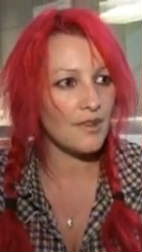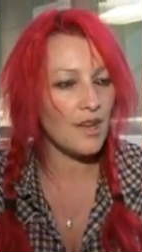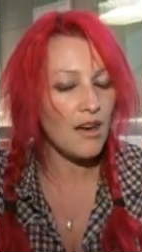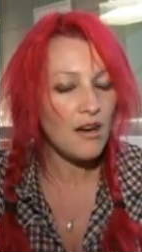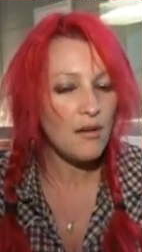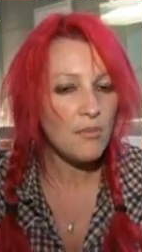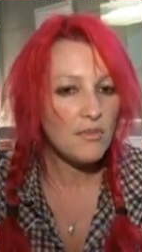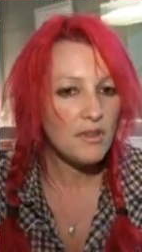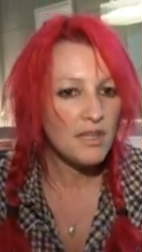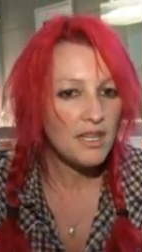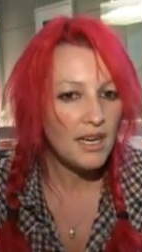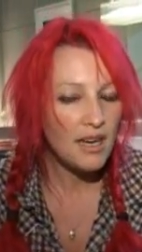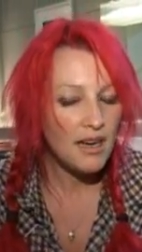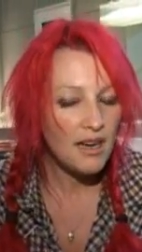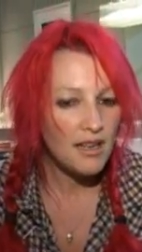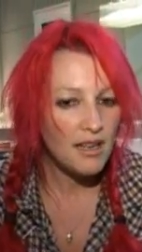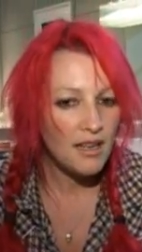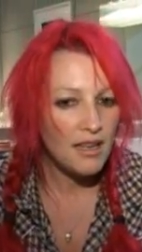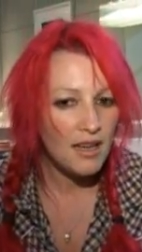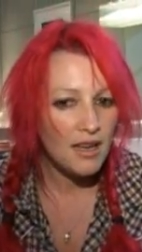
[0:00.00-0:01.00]
Um.
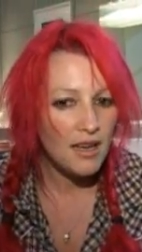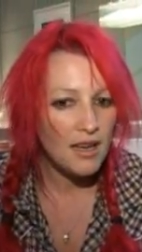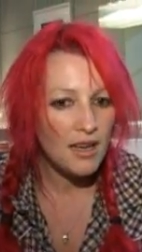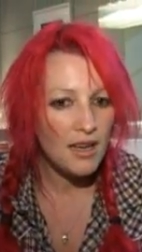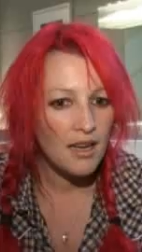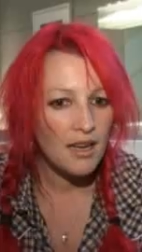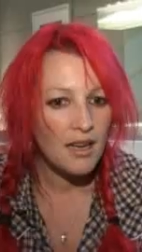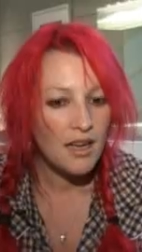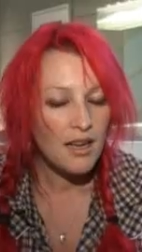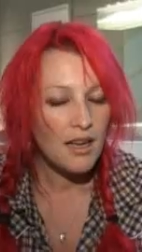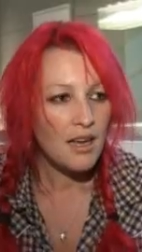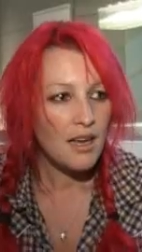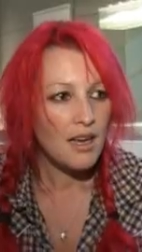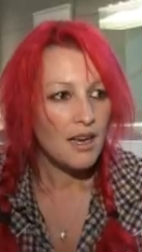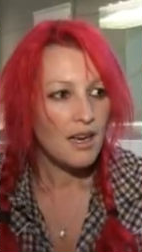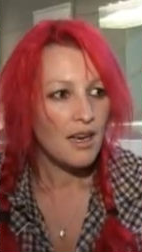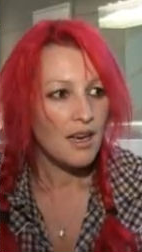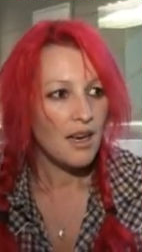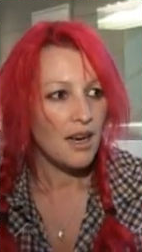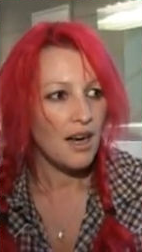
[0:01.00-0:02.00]
Yeah. That
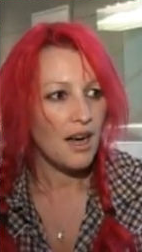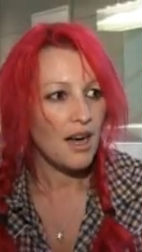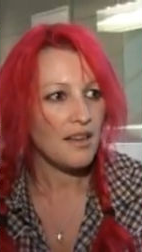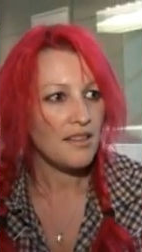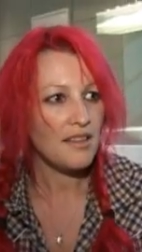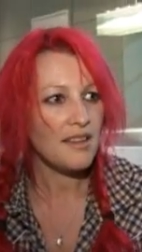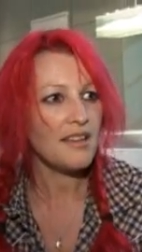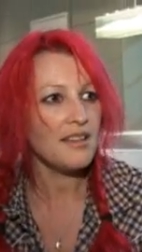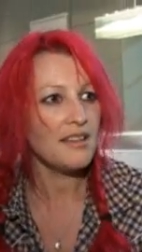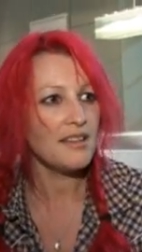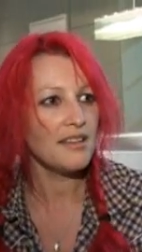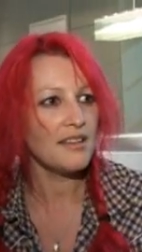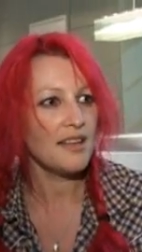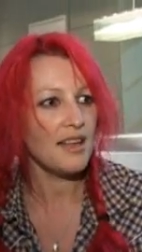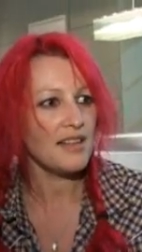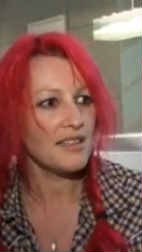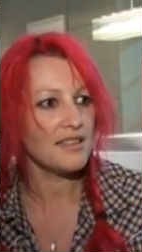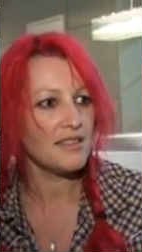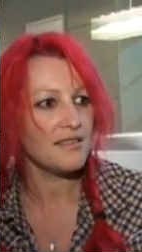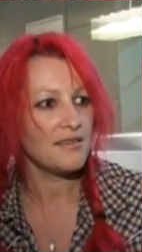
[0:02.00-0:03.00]
way. I think
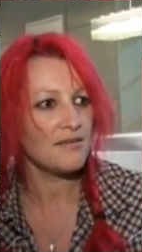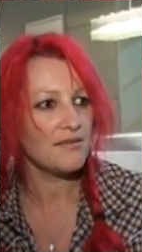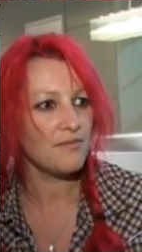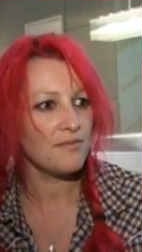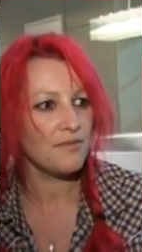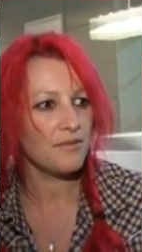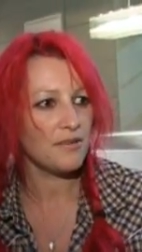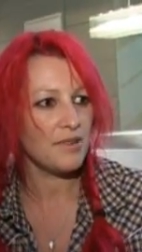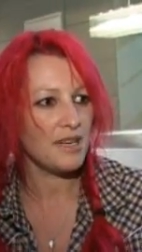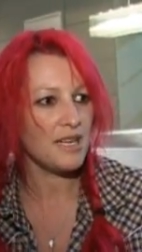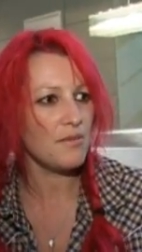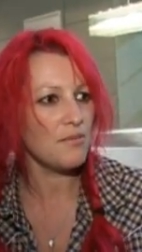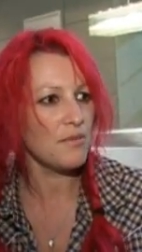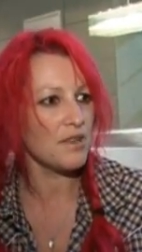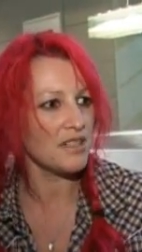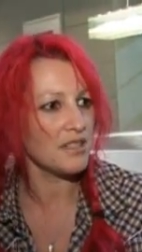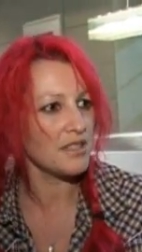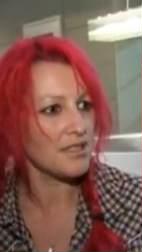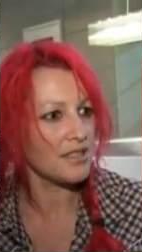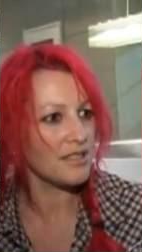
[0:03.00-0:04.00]
that pretty
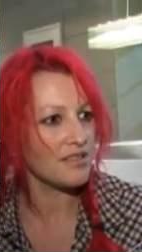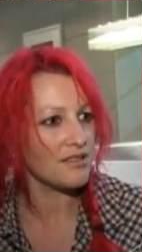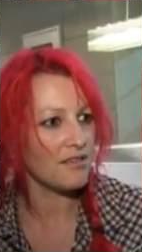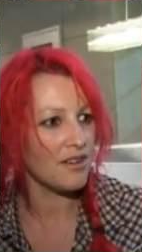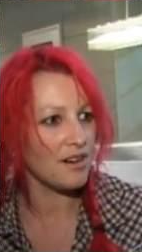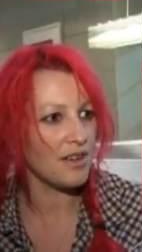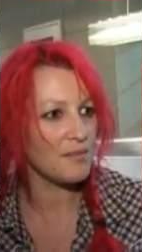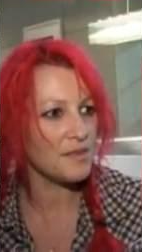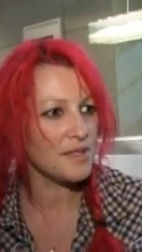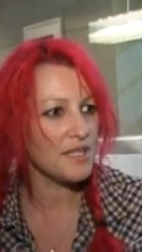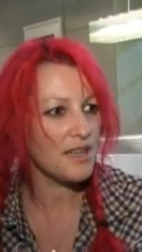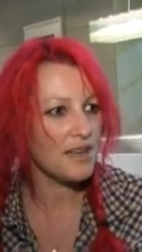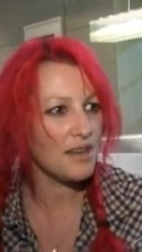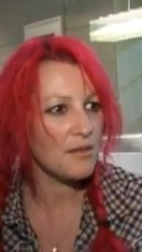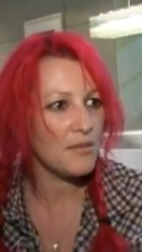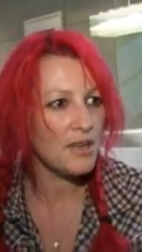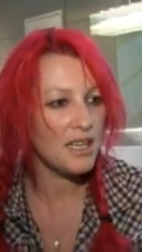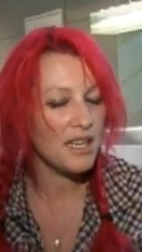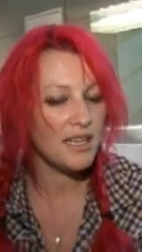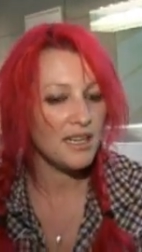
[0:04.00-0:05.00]
much describes it.
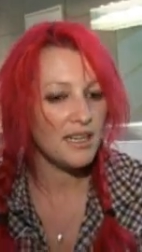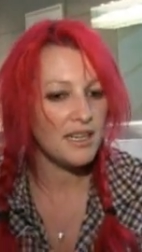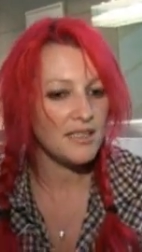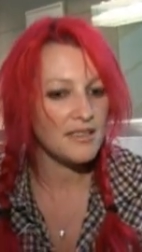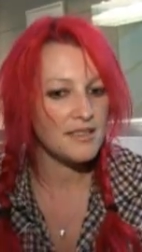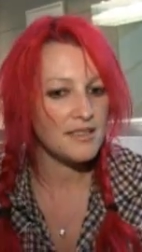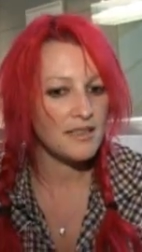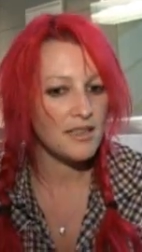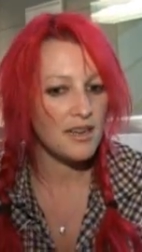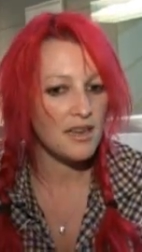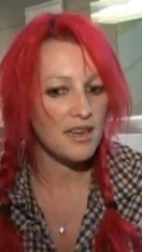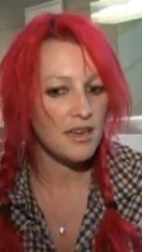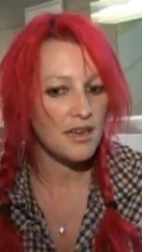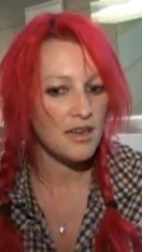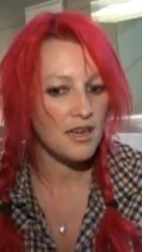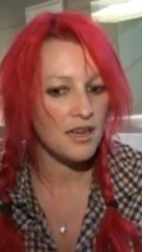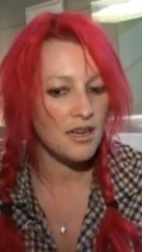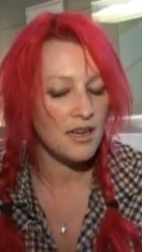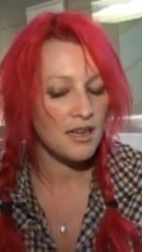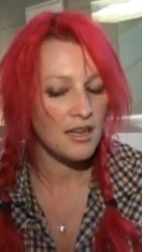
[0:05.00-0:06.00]
I mean, it's. Uh,
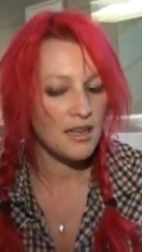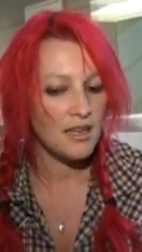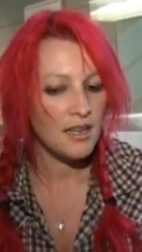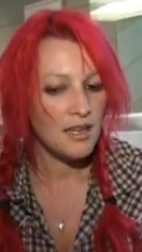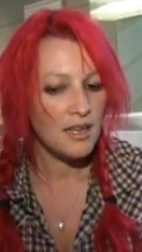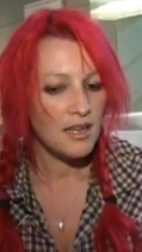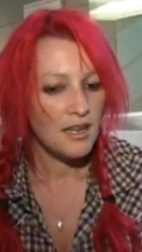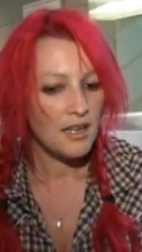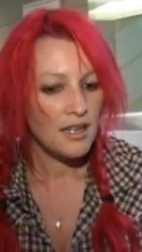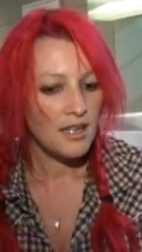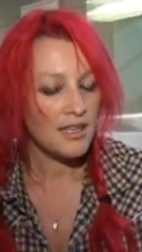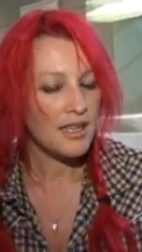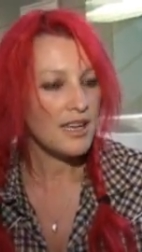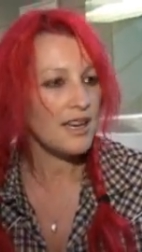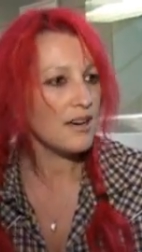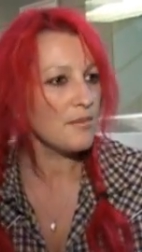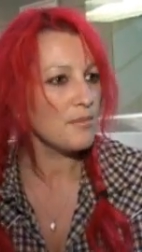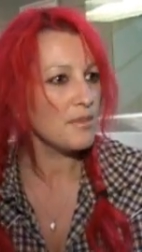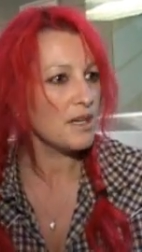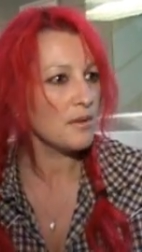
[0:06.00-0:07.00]

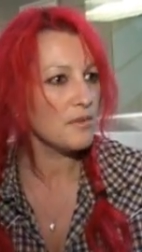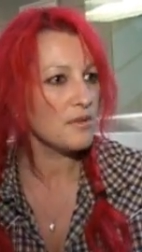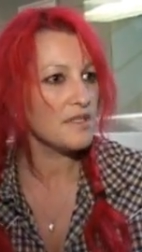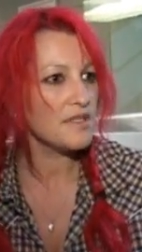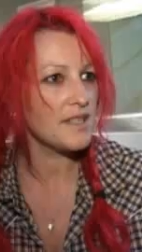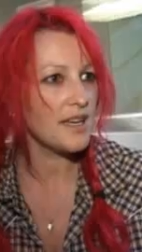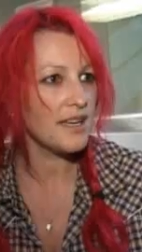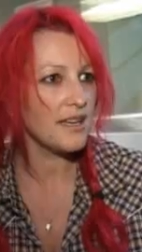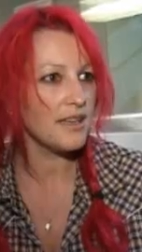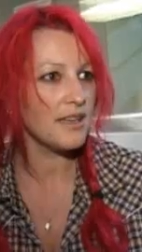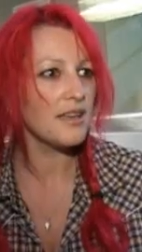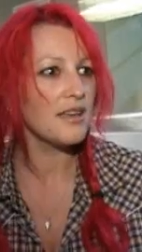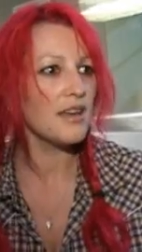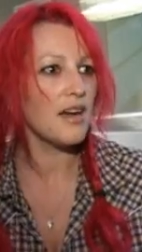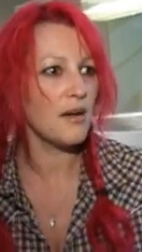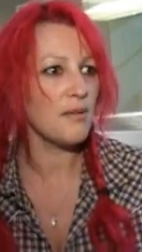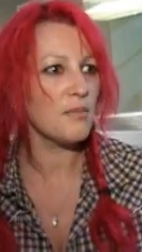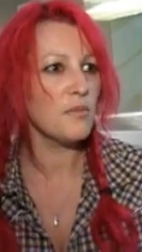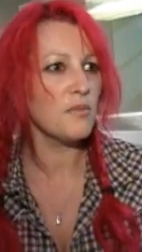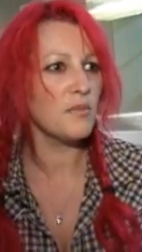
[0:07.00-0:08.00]
yeah. I mean, I would say.
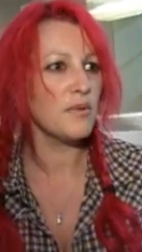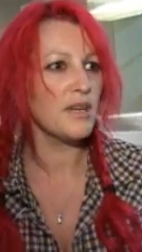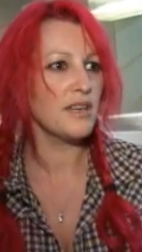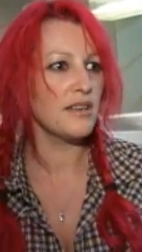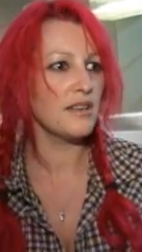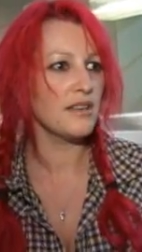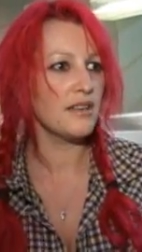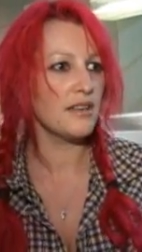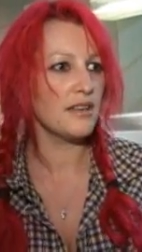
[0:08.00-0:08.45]
I mean, we.